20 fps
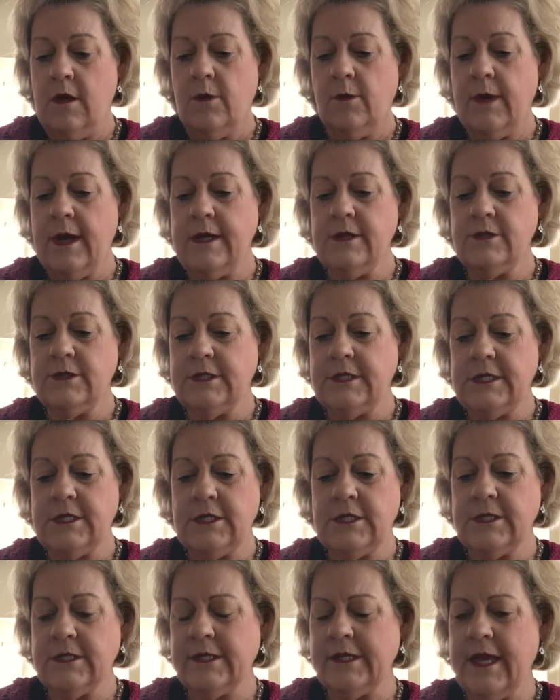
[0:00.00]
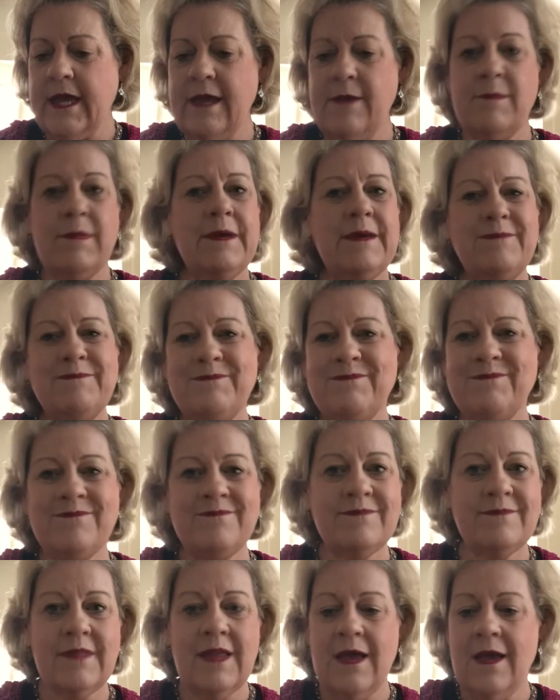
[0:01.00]
way your stitches lay, but
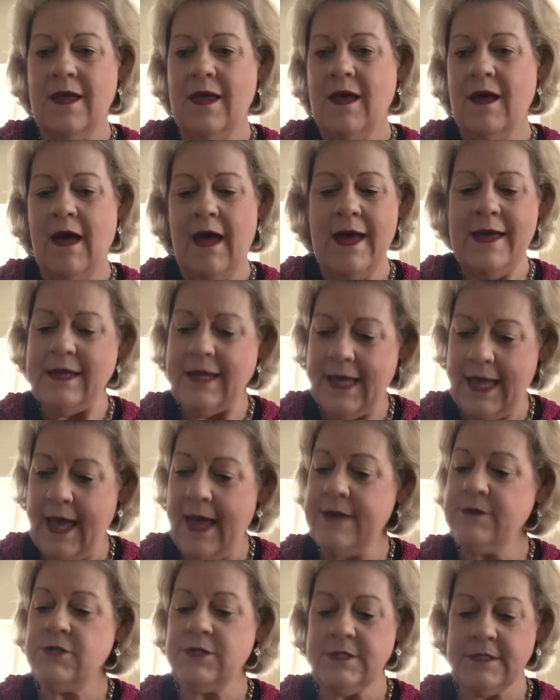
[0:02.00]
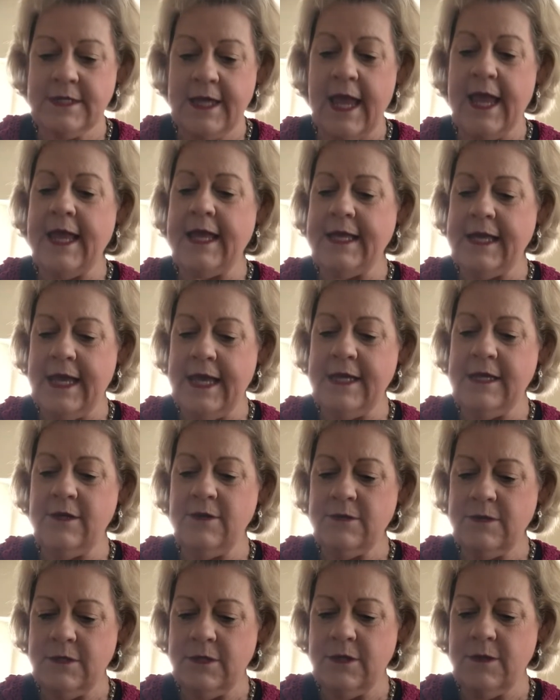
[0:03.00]
I just can't get
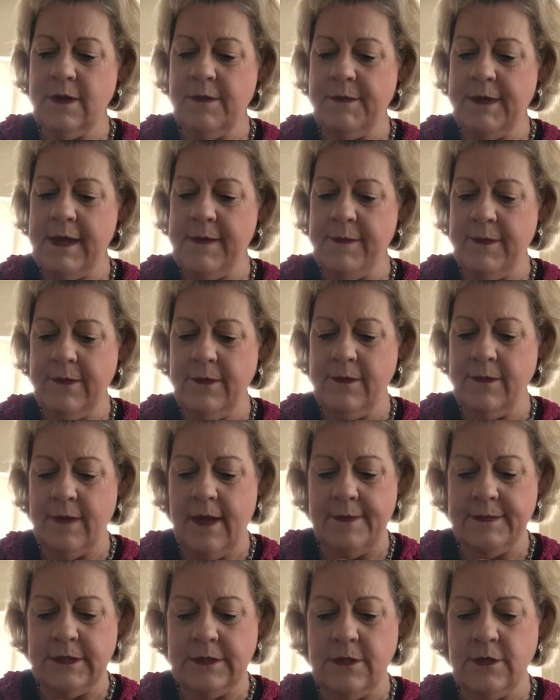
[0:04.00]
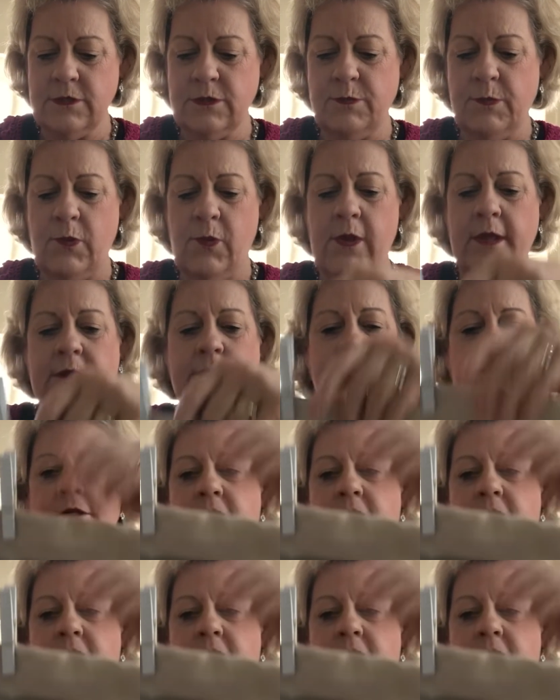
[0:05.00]
used to it, people. I'm so spoiled to